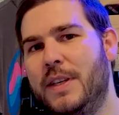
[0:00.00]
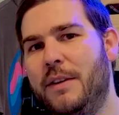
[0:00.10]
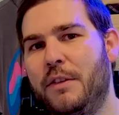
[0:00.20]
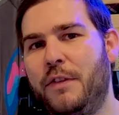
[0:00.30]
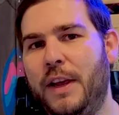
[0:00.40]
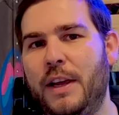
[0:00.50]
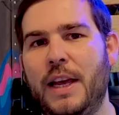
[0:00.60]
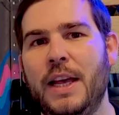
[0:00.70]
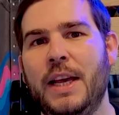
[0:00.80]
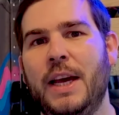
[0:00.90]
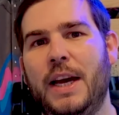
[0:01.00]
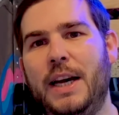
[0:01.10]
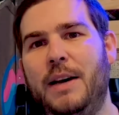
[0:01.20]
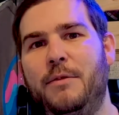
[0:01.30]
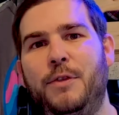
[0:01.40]
and everything
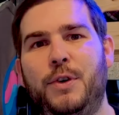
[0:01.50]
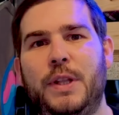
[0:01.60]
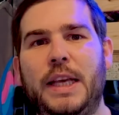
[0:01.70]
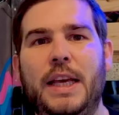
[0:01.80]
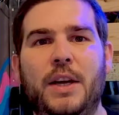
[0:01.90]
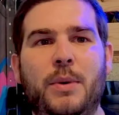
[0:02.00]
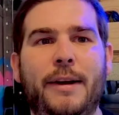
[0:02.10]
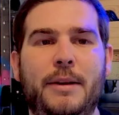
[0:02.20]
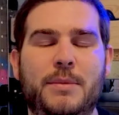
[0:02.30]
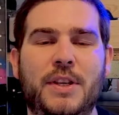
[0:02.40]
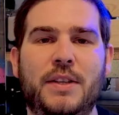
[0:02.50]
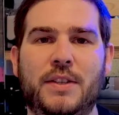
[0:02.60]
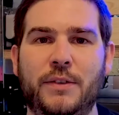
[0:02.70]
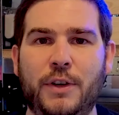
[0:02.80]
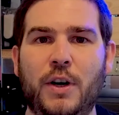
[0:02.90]
for the aquarium size
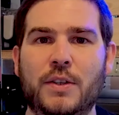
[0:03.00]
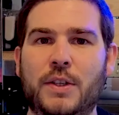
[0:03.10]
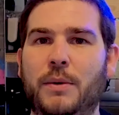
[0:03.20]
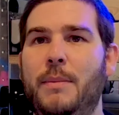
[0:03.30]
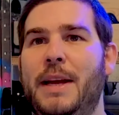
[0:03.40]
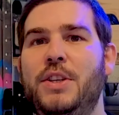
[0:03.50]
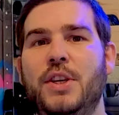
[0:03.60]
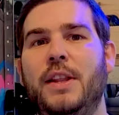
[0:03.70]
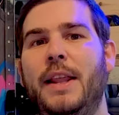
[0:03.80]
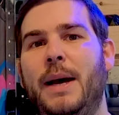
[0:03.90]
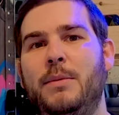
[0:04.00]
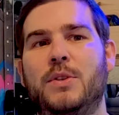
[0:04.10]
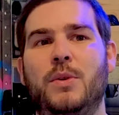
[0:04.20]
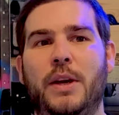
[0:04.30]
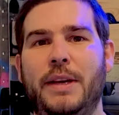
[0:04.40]
they've got, so I made sure that was
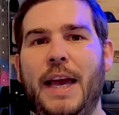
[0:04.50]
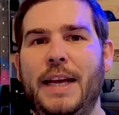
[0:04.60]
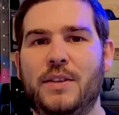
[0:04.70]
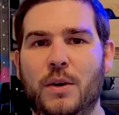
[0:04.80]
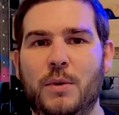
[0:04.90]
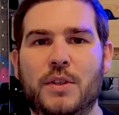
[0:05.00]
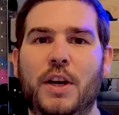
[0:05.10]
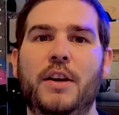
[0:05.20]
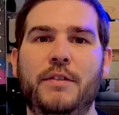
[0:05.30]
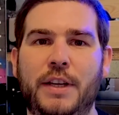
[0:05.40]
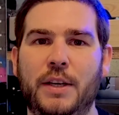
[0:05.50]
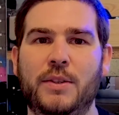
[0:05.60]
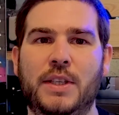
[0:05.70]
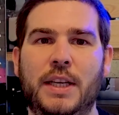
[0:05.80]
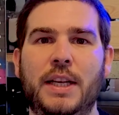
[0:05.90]
all okay, so I wasn't
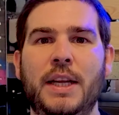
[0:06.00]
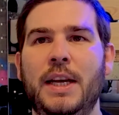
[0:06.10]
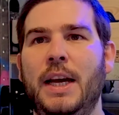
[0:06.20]
overdosing.